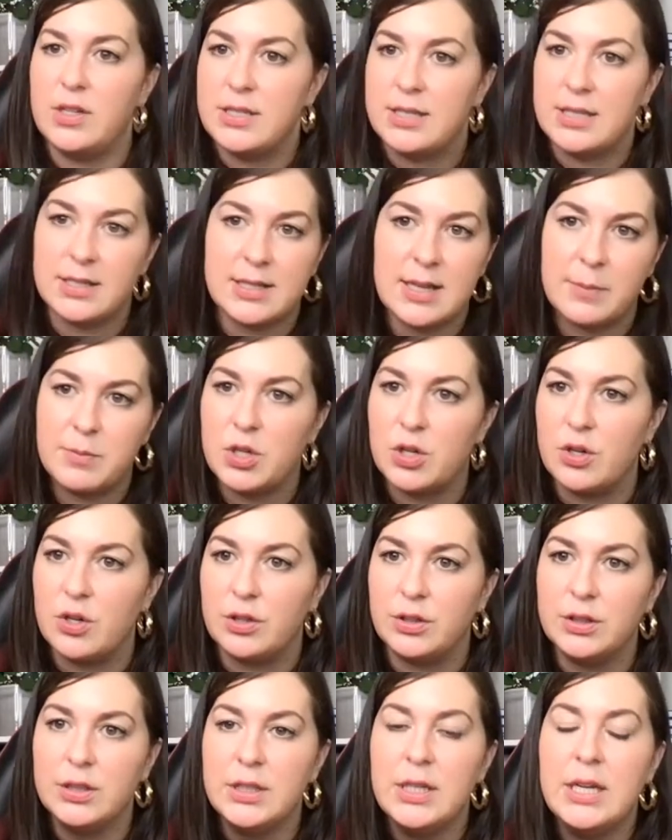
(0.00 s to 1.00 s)
is
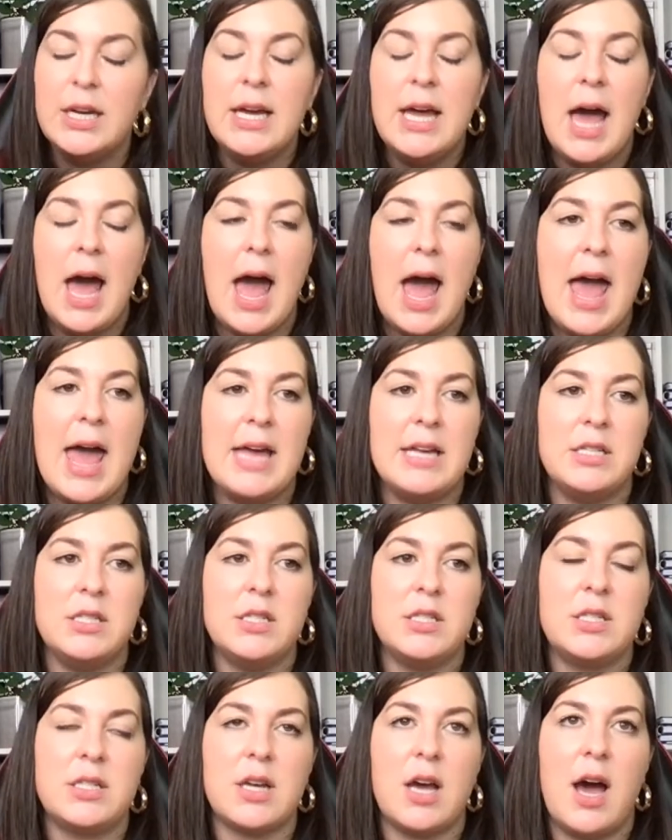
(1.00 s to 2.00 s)
exceptional.
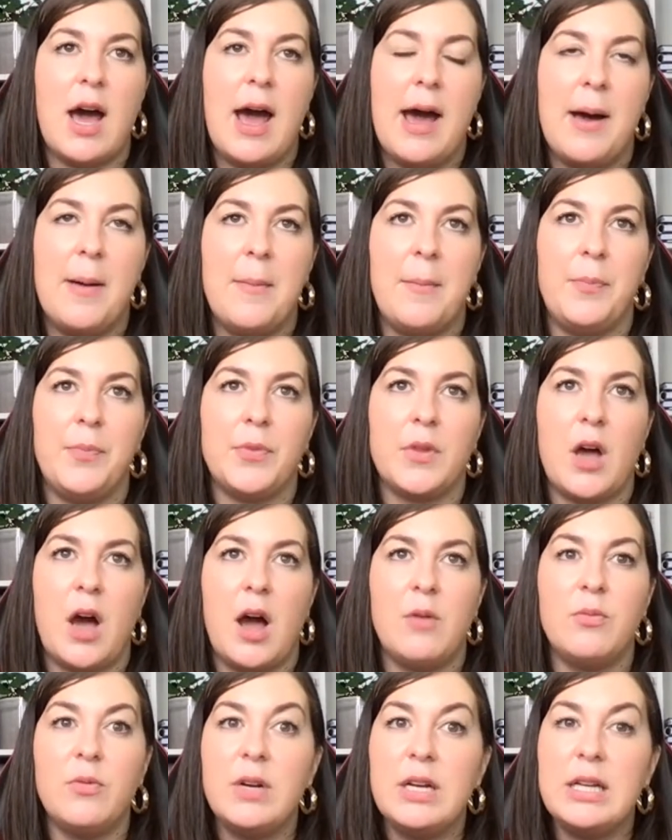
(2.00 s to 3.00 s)
And
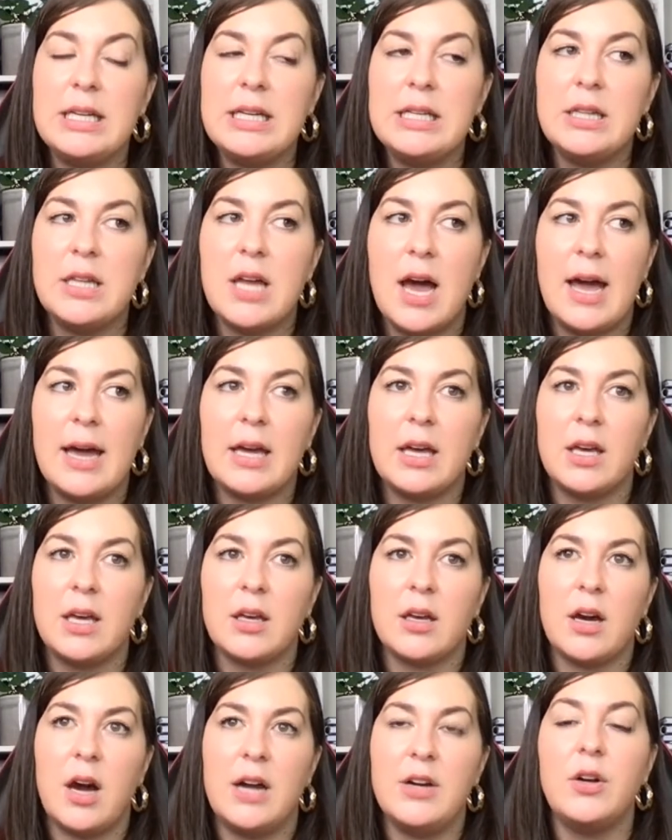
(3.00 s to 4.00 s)
I really
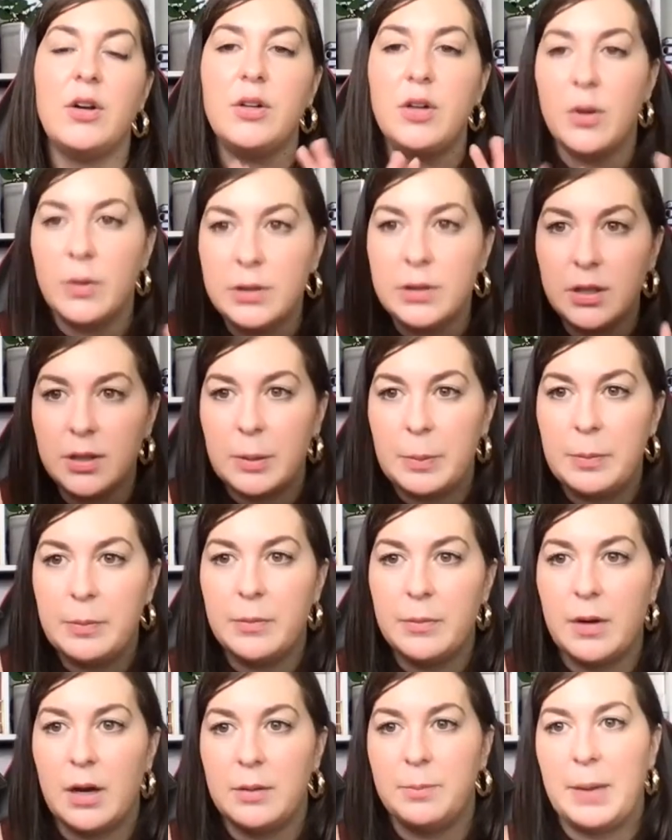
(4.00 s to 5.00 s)
like, I don't know a lot
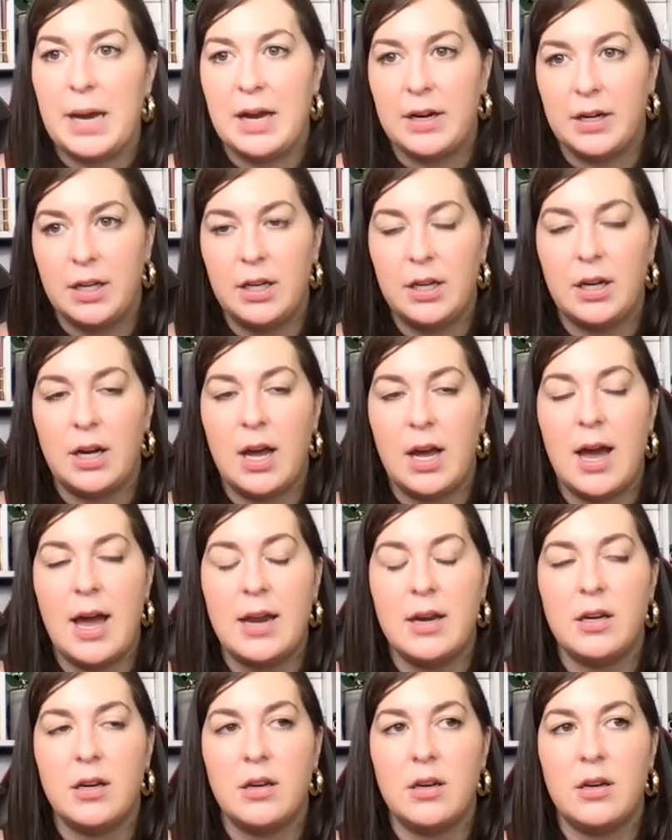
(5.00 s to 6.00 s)
about it.
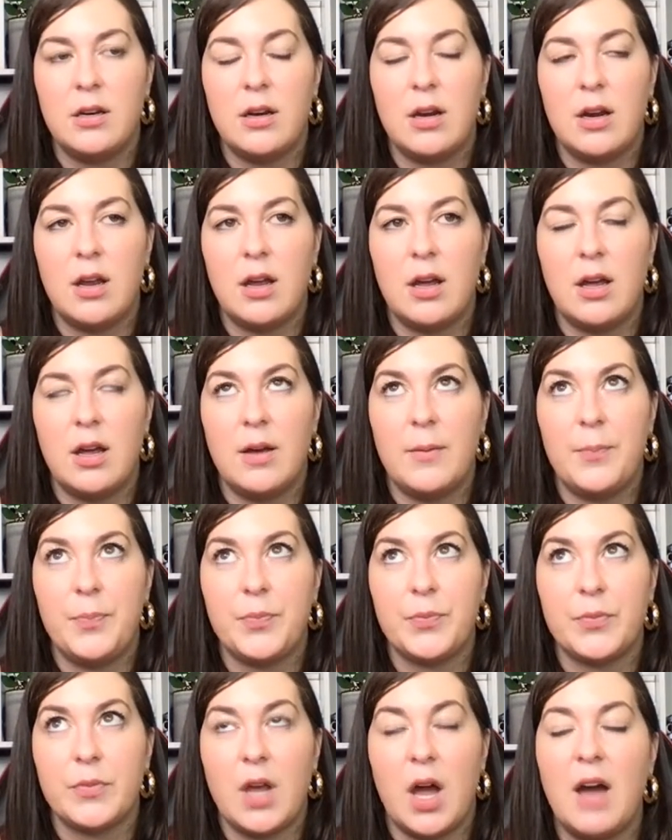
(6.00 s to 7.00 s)
And
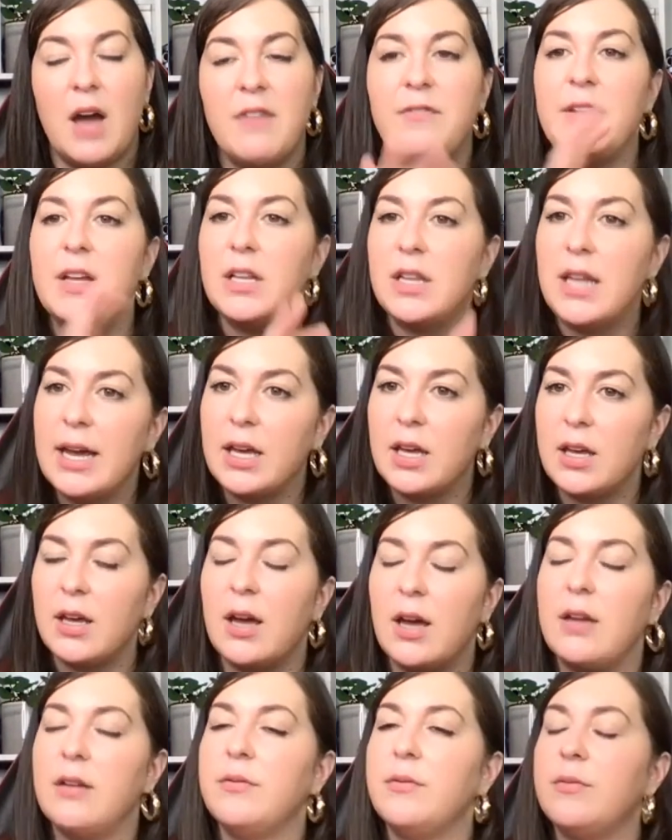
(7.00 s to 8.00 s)
I feel like,
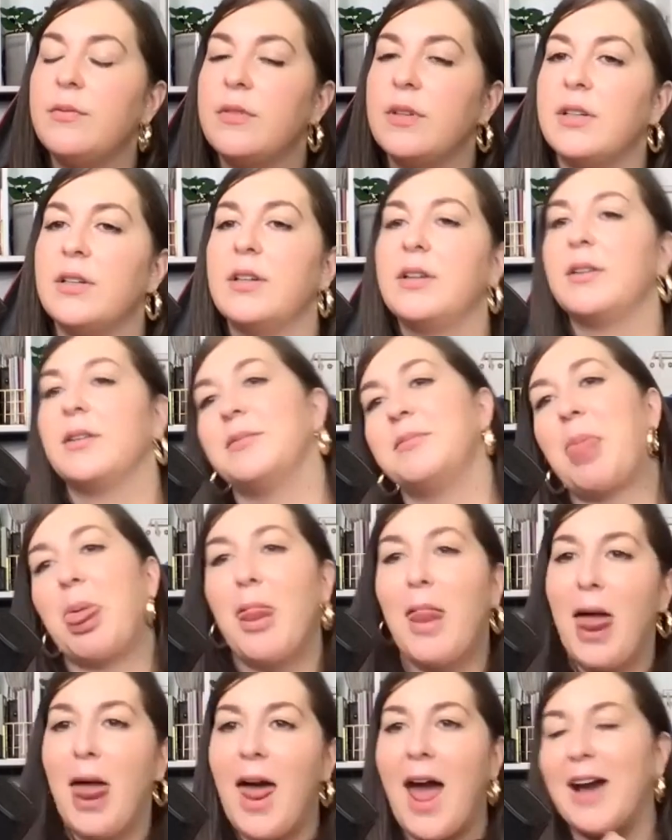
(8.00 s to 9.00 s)

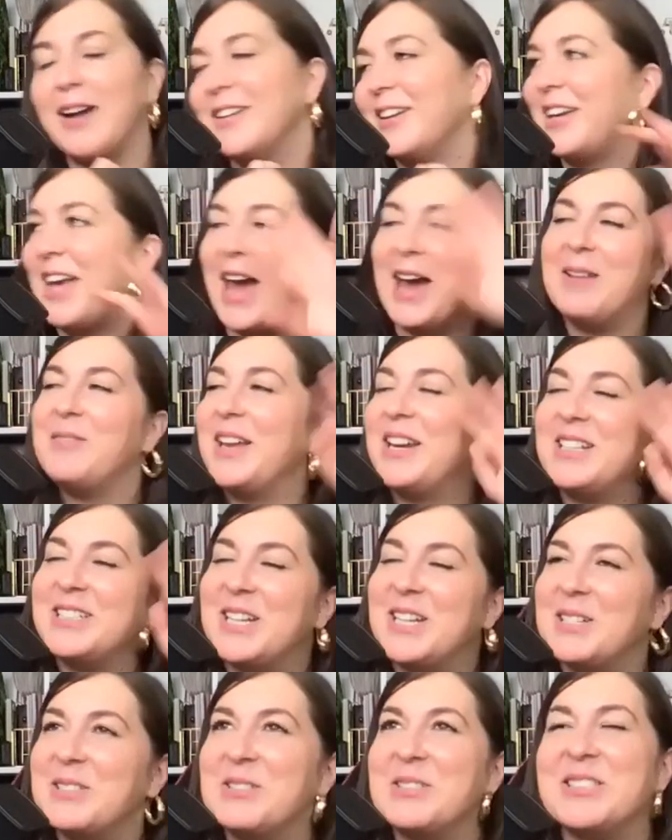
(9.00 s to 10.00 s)
okay, I'm getting
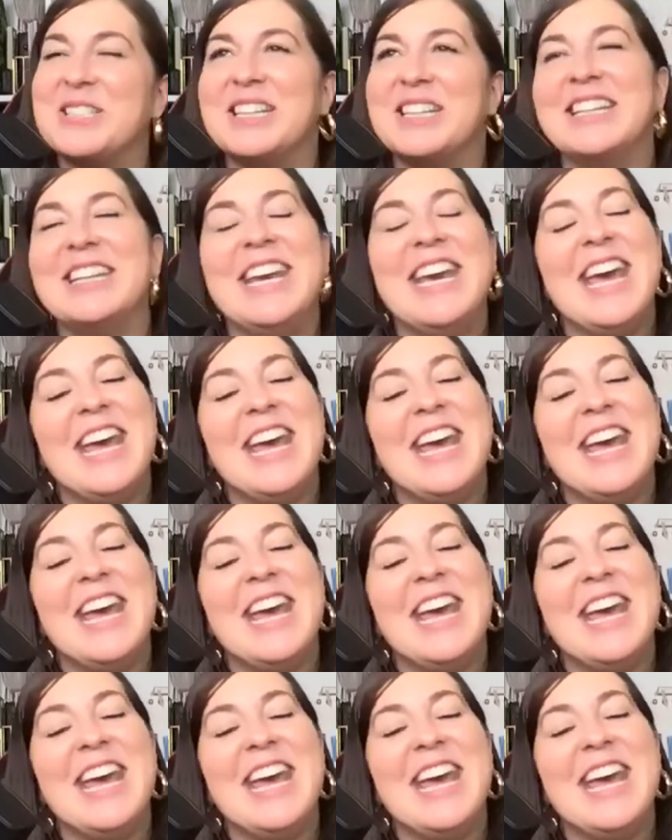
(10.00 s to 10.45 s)
tongue twisted.